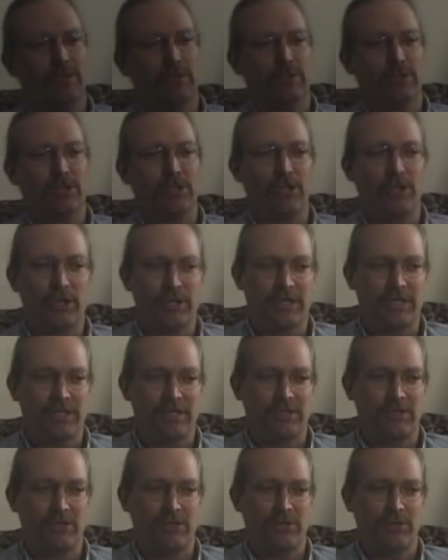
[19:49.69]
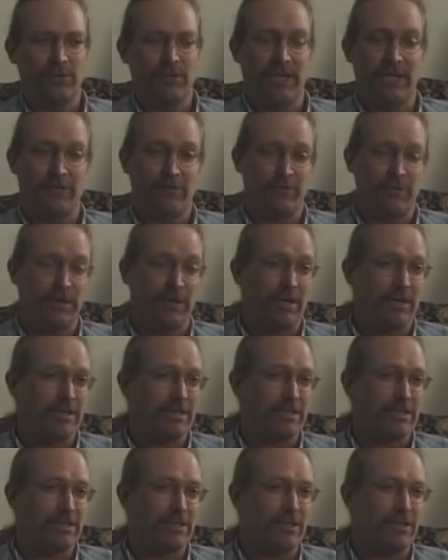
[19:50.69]
was looking to Native
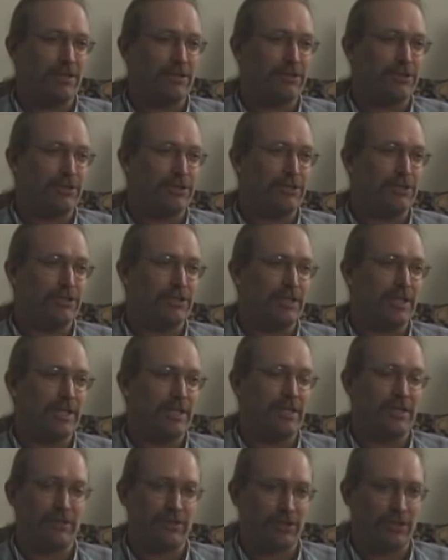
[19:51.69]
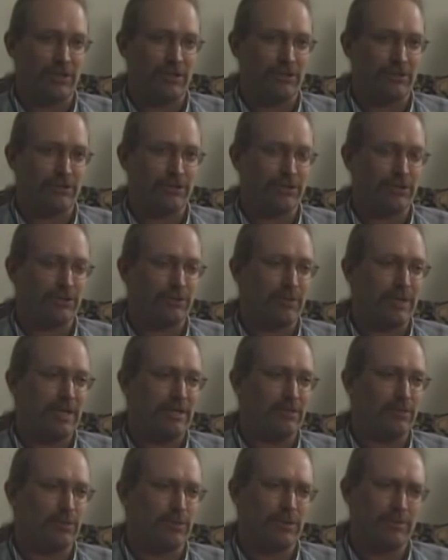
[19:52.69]
American cultures and other cultures
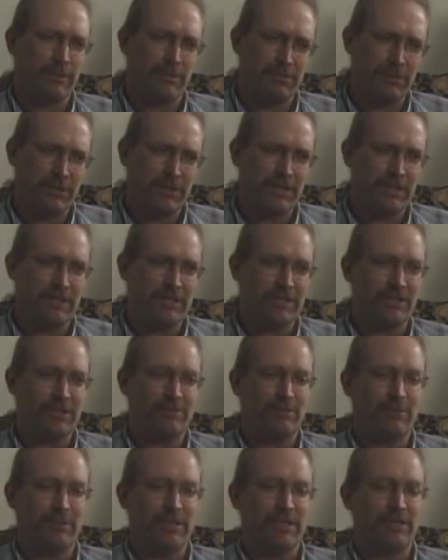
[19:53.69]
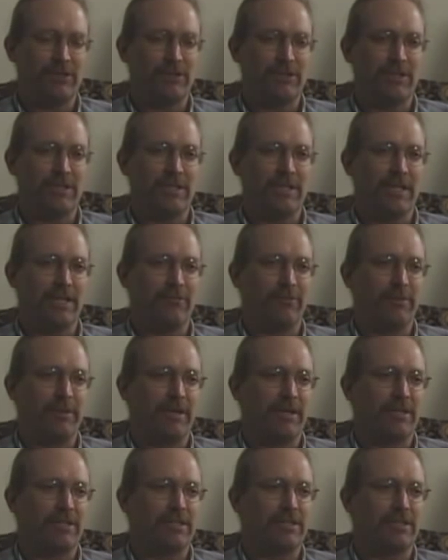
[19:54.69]
around the world, but particularly seemed to be interested in Native
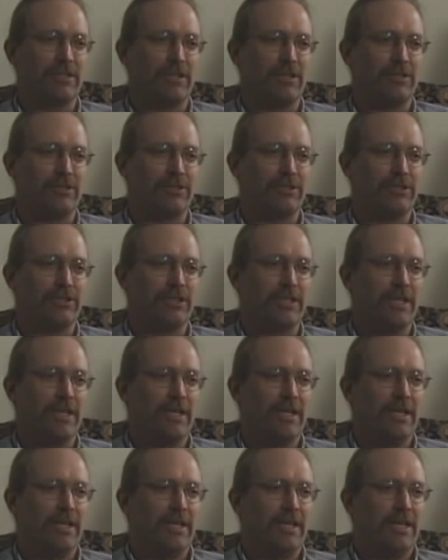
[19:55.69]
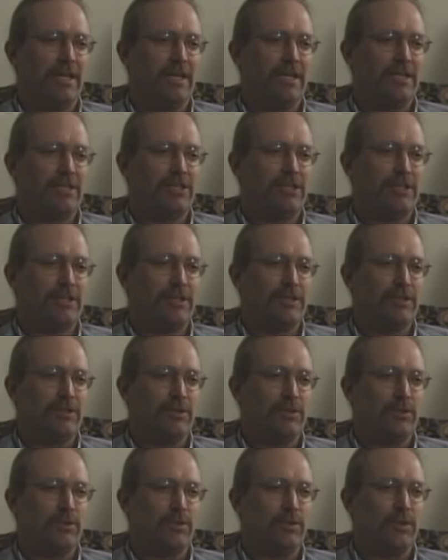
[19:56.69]
American cultures,
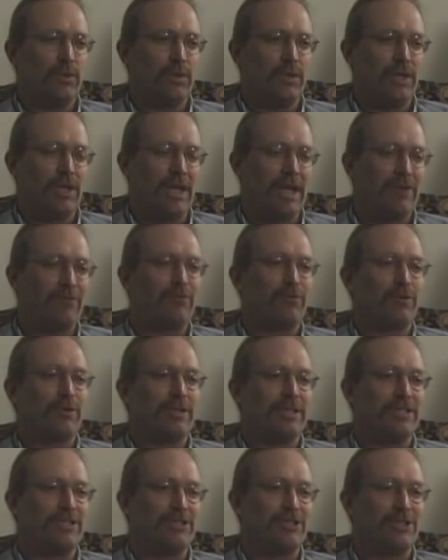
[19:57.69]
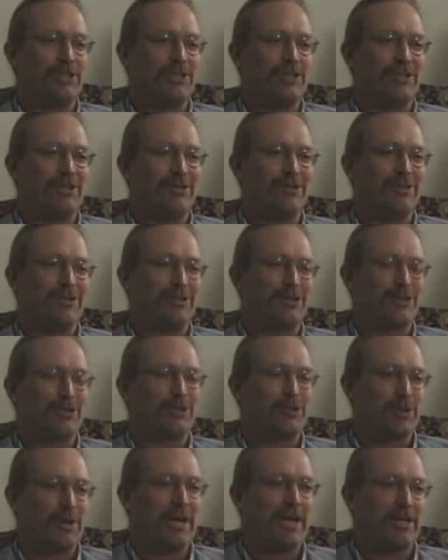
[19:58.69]
to leverage the
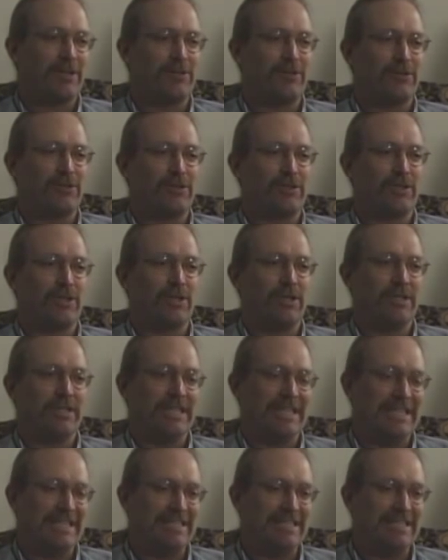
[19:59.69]
strengths and the